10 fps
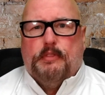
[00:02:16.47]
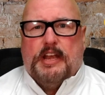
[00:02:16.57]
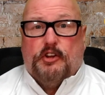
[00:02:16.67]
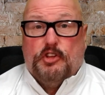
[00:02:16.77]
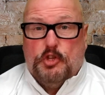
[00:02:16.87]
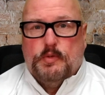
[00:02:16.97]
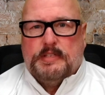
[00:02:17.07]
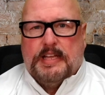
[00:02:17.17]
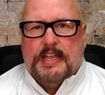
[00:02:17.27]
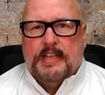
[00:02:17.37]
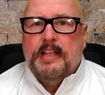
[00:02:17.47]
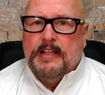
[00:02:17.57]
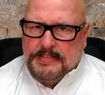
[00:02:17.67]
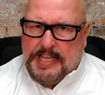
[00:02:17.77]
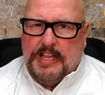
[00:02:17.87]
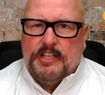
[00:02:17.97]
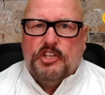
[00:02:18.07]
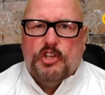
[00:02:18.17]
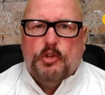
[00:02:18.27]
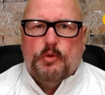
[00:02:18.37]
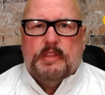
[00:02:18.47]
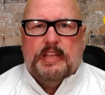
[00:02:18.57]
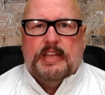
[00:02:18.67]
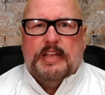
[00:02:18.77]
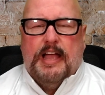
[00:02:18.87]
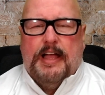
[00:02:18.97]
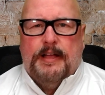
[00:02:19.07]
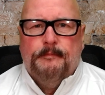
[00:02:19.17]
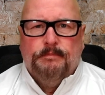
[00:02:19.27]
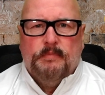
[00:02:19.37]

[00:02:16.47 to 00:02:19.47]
that are using it telling you the